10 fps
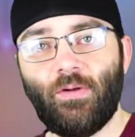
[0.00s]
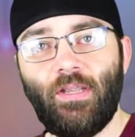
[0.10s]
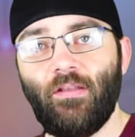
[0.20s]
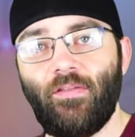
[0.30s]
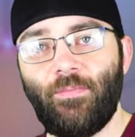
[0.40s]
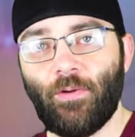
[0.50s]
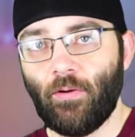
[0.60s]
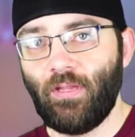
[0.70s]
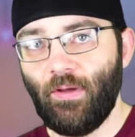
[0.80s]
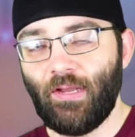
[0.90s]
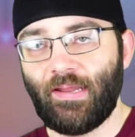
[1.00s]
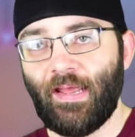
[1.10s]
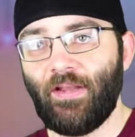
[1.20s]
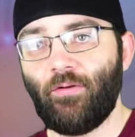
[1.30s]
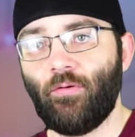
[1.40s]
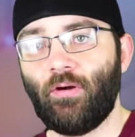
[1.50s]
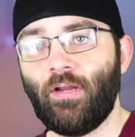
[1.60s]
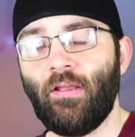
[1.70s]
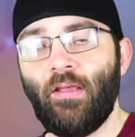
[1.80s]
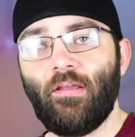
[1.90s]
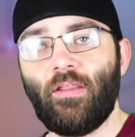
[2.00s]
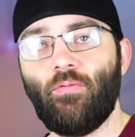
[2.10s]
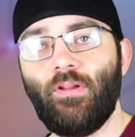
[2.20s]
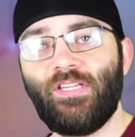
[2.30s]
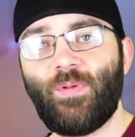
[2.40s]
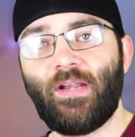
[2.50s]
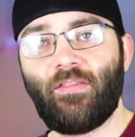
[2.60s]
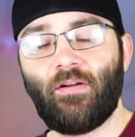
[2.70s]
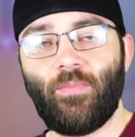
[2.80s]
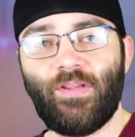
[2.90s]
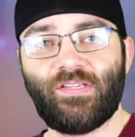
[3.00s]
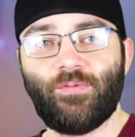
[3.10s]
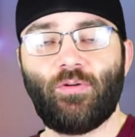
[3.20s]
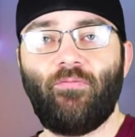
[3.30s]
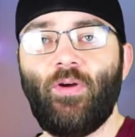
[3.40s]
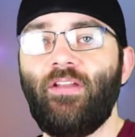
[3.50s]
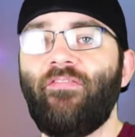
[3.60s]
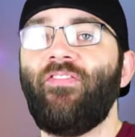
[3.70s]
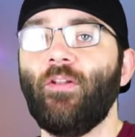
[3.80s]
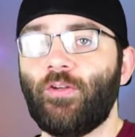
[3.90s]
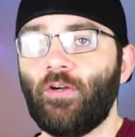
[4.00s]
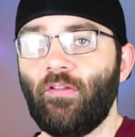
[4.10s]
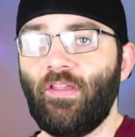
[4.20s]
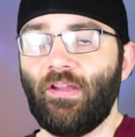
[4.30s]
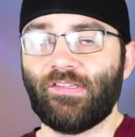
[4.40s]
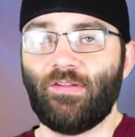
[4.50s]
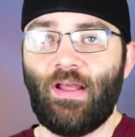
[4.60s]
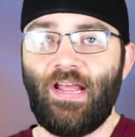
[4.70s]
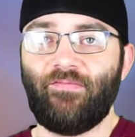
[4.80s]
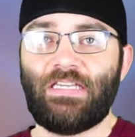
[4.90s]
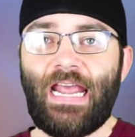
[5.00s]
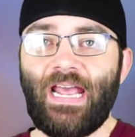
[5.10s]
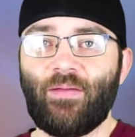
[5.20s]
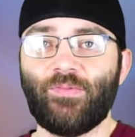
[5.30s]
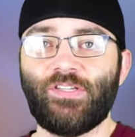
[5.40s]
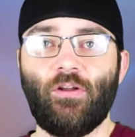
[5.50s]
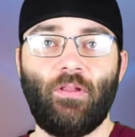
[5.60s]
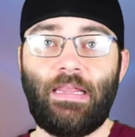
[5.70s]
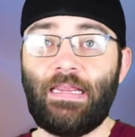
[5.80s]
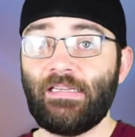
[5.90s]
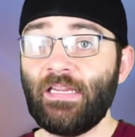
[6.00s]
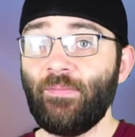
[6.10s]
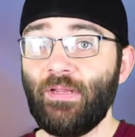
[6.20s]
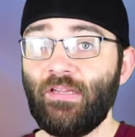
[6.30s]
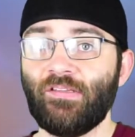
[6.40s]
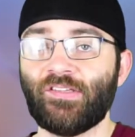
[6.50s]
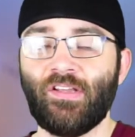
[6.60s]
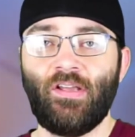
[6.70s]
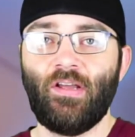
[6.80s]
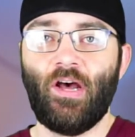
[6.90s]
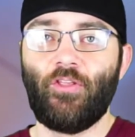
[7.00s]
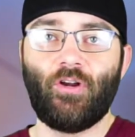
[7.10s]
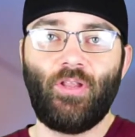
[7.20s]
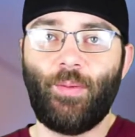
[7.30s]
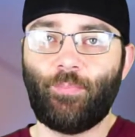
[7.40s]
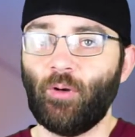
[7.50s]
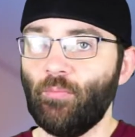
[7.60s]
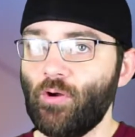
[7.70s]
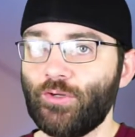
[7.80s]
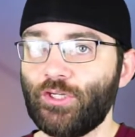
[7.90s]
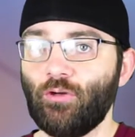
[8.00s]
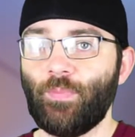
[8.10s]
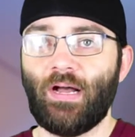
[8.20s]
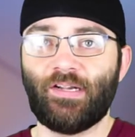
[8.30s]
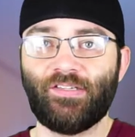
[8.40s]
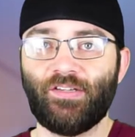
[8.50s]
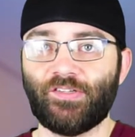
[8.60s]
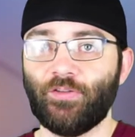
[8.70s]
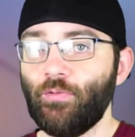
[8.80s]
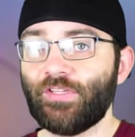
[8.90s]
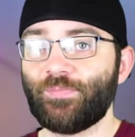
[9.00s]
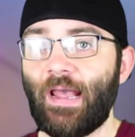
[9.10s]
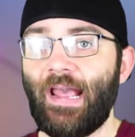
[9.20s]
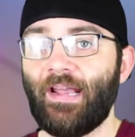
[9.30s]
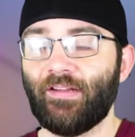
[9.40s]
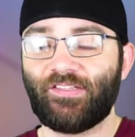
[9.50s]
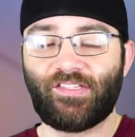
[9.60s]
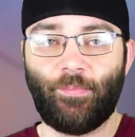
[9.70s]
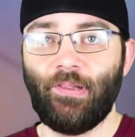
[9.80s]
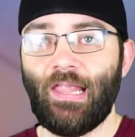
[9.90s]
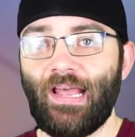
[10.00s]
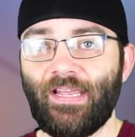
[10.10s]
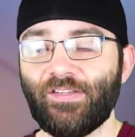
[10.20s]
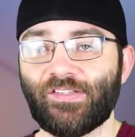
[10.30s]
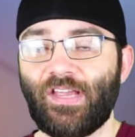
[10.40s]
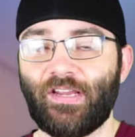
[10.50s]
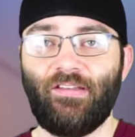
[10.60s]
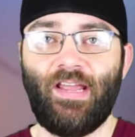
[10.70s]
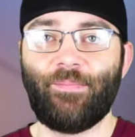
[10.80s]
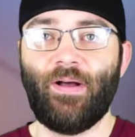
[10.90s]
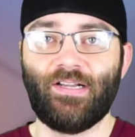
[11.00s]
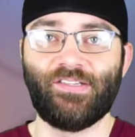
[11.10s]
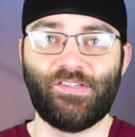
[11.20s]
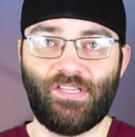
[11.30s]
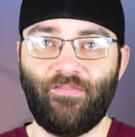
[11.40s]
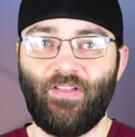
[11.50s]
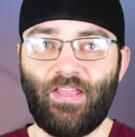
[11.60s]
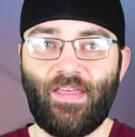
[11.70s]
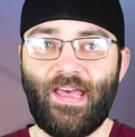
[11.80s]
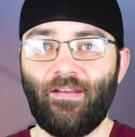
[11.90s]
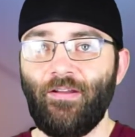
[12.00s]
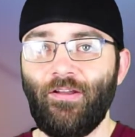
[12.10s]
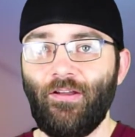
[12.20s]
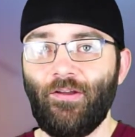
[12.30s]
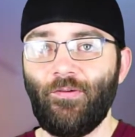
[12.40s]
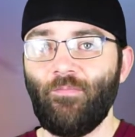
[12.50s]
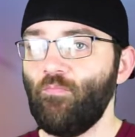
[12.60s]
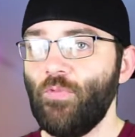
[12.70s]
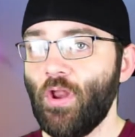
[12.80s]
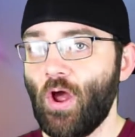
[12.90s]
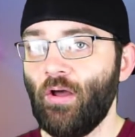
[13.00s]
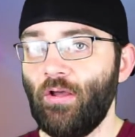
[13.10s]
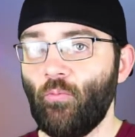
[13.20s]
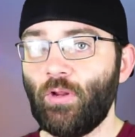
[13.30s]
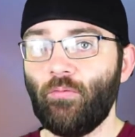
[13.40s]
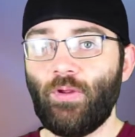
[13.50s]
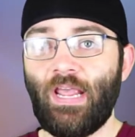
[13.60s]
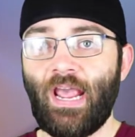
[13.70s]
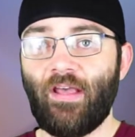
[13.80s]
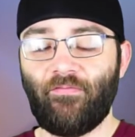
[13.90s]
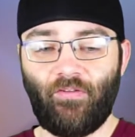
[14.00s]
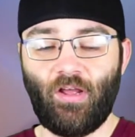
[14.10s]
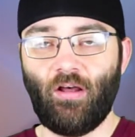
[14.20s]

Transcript: in the Pokemon category, you would expect there to be some sort of way to filter things, to have tabs, you know, like ETBs, other, like, promotional boxes, loose packs, supplies, like deck boxes, stuff like that. No, we have